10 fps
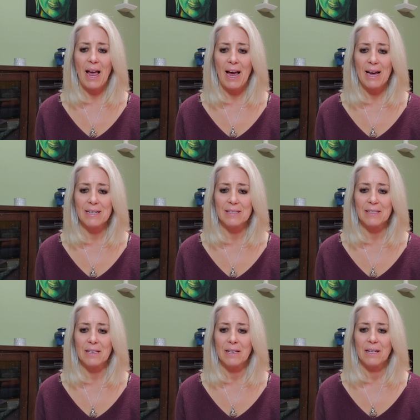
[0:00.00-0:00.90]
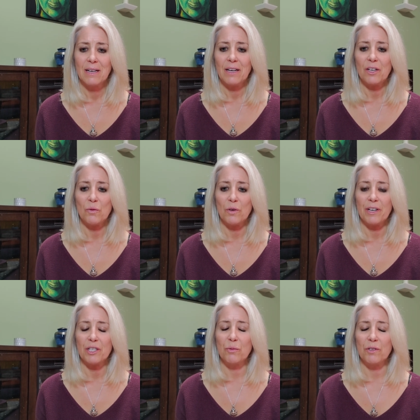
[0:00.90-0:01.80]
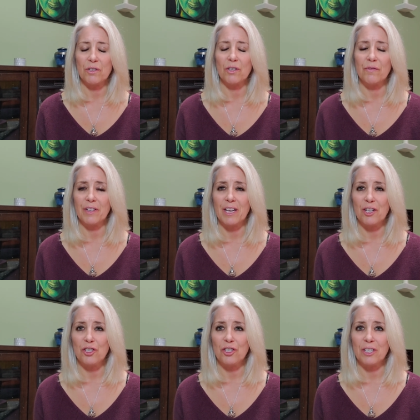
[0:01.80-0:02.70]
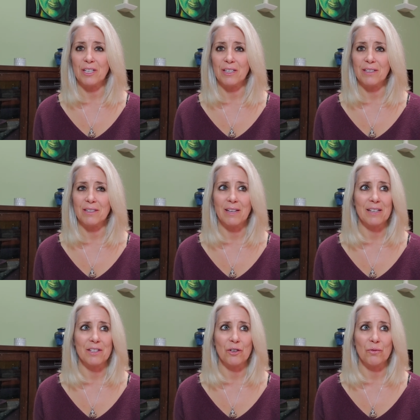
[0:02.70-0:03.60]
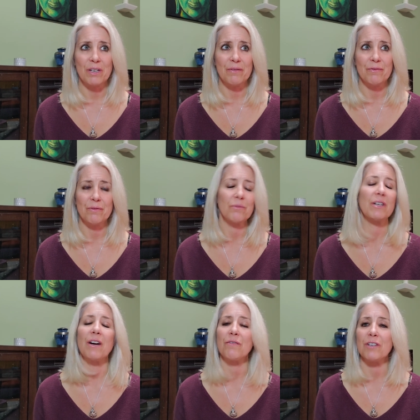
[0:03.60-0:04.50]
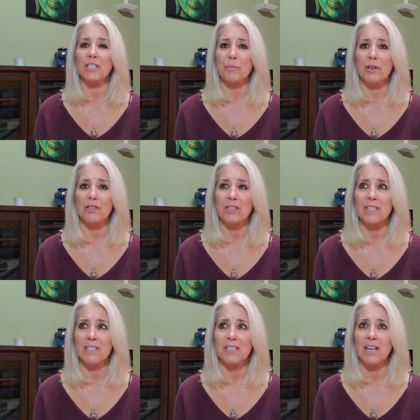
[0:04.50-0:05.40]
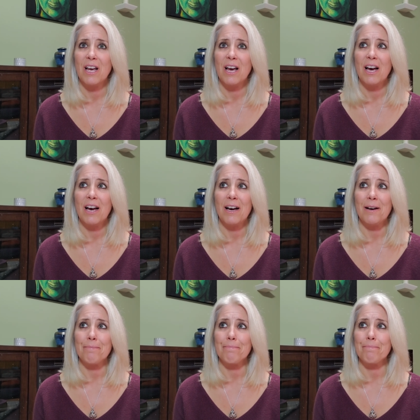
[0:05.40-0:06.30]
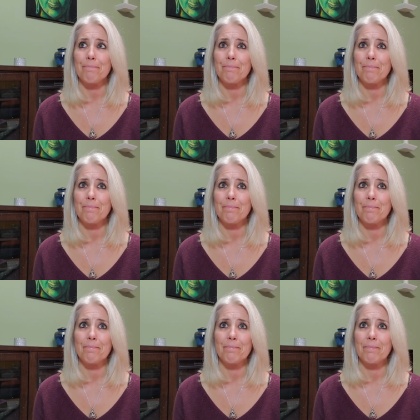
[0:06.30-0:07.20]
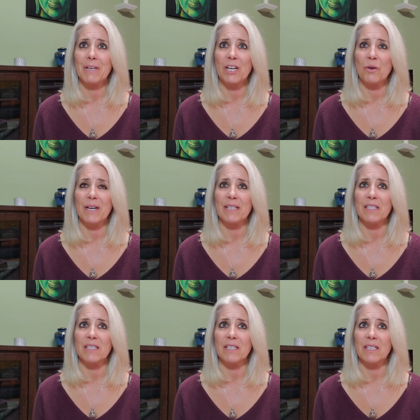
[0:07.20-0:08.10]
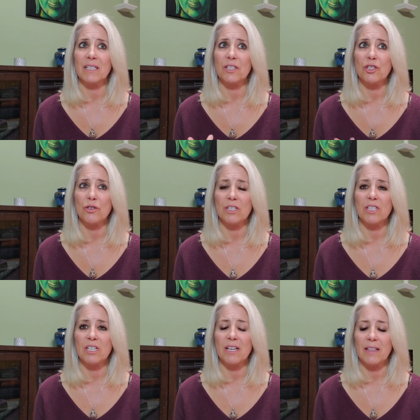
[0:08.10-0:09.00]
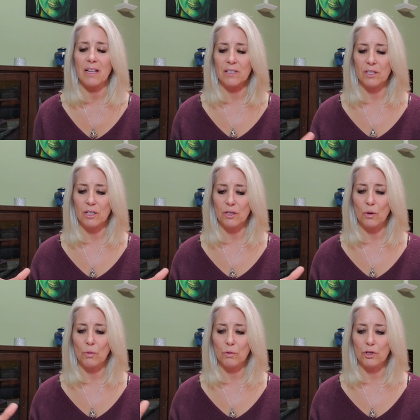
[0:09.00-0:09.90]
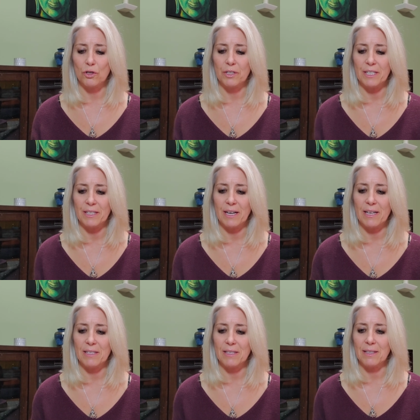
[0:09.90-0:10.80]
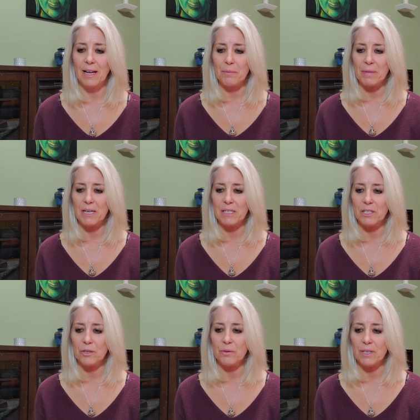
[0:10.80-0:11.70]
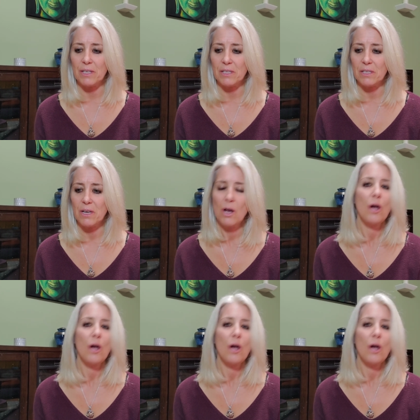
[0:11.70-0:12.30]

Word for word: and, you know, working towards certification in as a grief recovery specialist. Um, you know, it's it's Tristan and this this whole journey that has led me to this